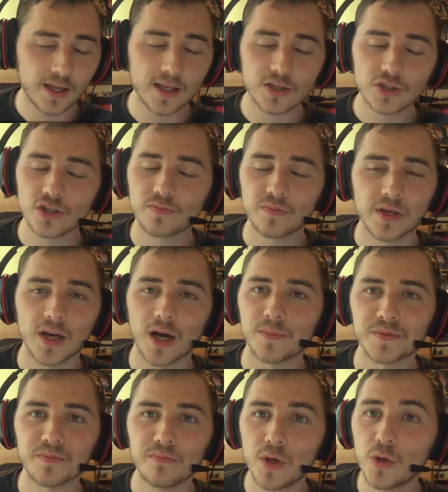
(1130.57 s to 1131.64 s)
it just
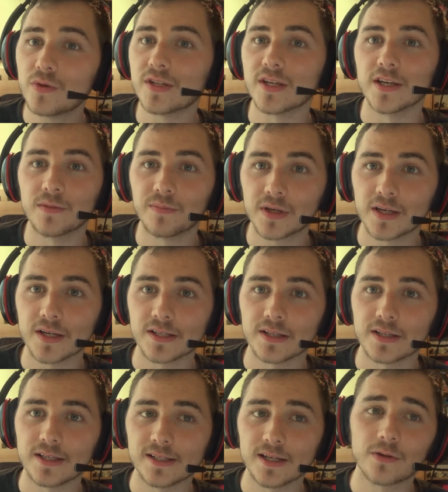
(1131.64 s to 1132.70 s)
becomes muted because of the